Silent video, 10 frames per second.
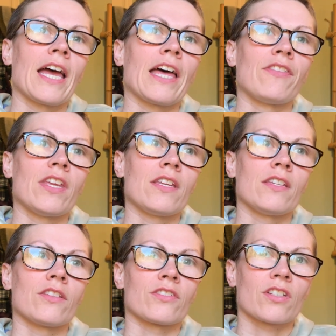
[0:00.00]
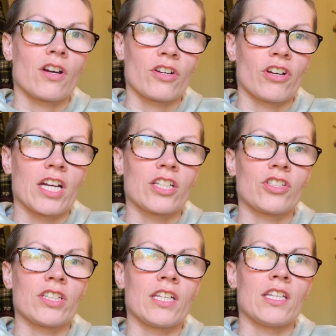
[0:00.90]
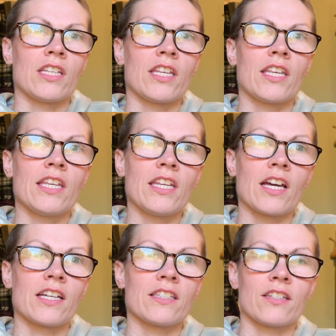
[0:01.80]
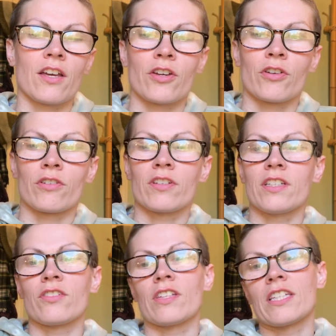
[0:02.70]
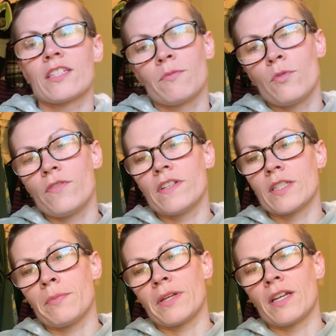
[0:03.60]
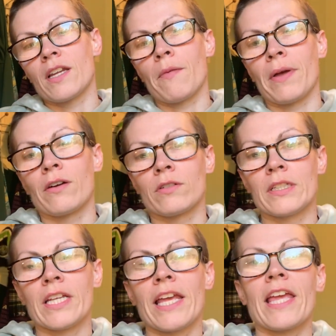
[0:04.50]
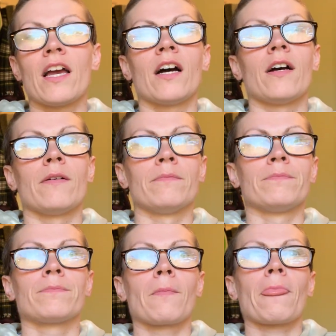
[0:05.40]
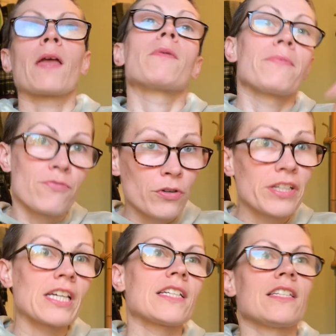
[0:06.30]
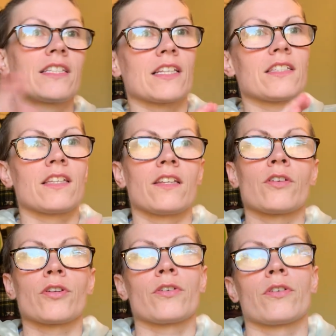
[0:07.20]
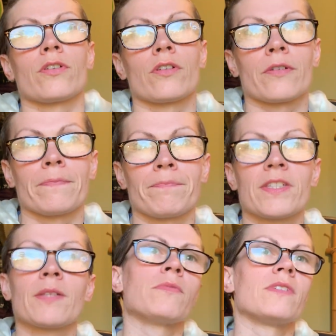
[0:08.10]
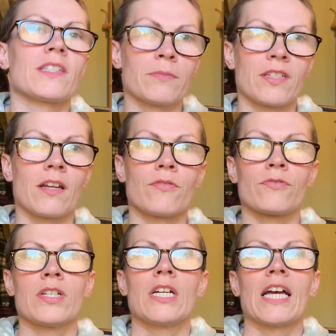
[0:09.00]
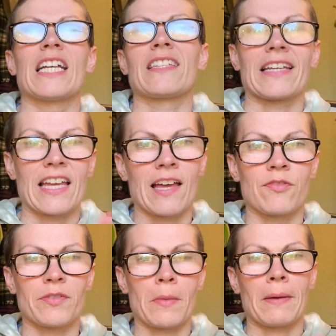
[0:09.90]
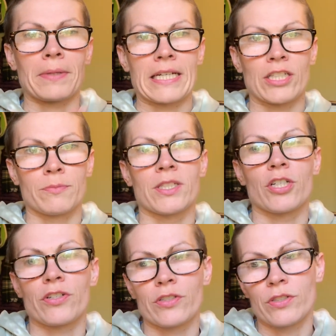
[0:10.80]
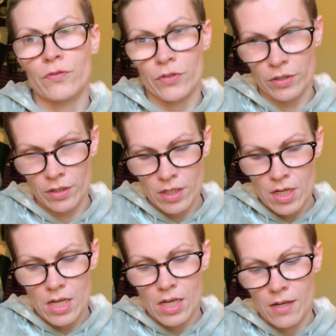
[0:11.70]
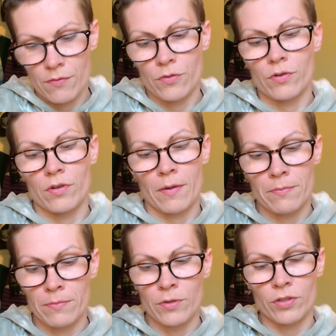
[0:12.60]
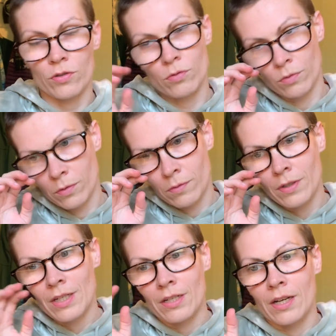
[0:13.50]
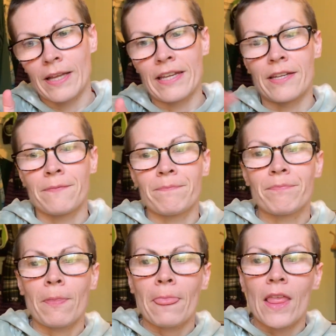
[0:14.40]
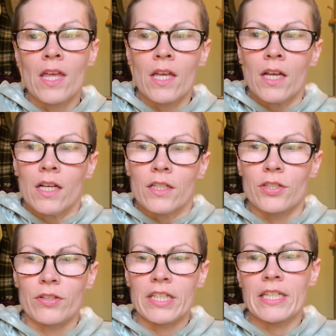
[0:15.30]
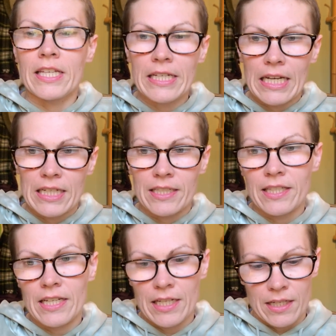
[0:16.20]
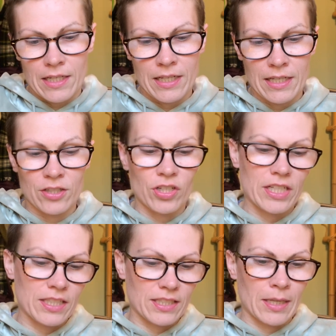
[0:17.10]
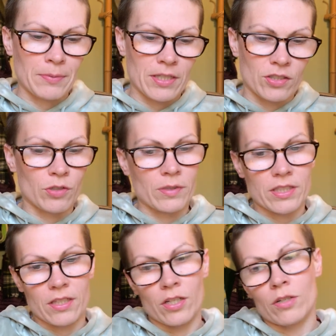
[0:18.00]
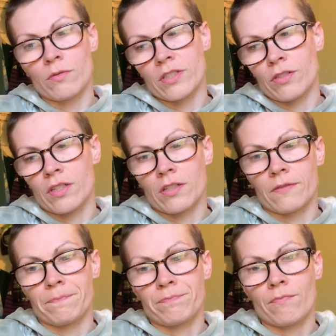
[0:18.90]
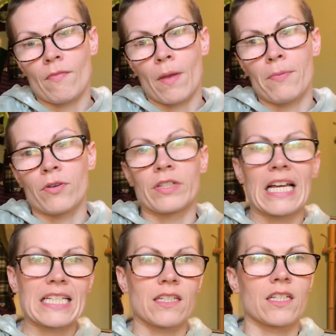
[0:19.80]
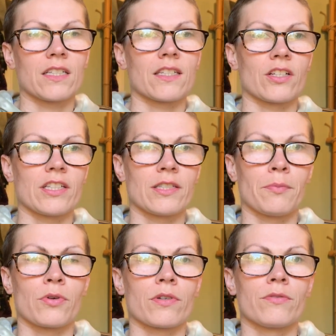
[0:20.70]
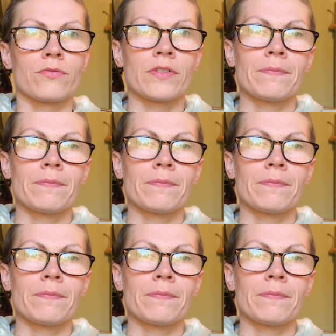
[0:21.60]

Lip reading: And then there's a car crash and he dies and not her. And so this movie is a bit about, but before he dies, he sends in her some stuff as like application materials for her, for a music school. And so then he dies and she gets accepted and she wants to go. And so then, but her dad's not necessarily supportive.